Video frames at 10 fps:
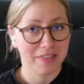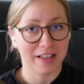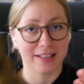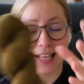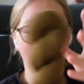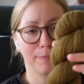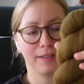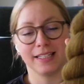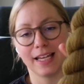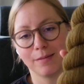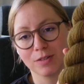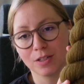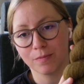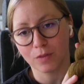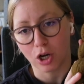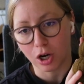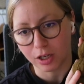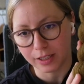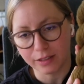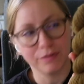that's aptly named
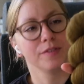Olive.